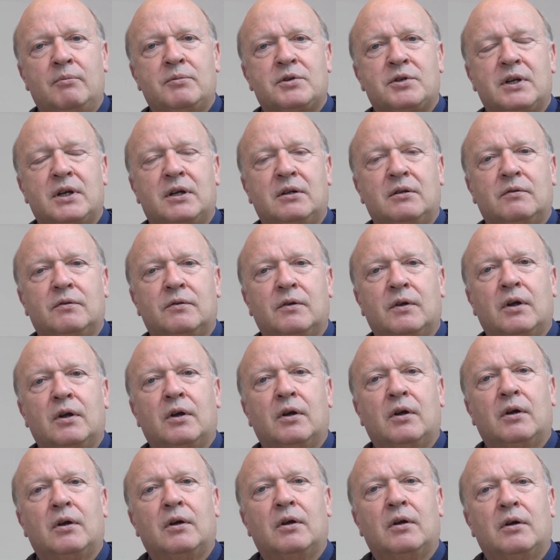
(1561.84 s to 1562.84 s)
himself,
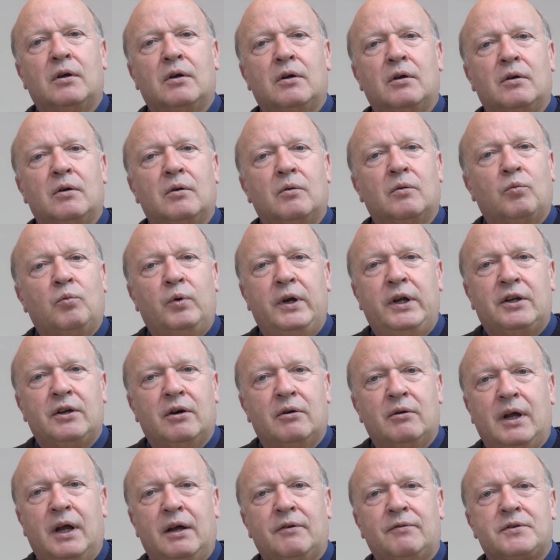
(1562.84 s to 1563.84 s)
we
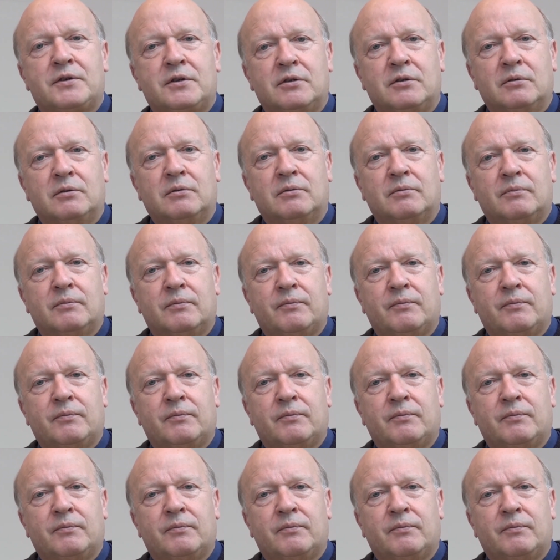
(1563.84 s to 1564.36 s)
don't have to.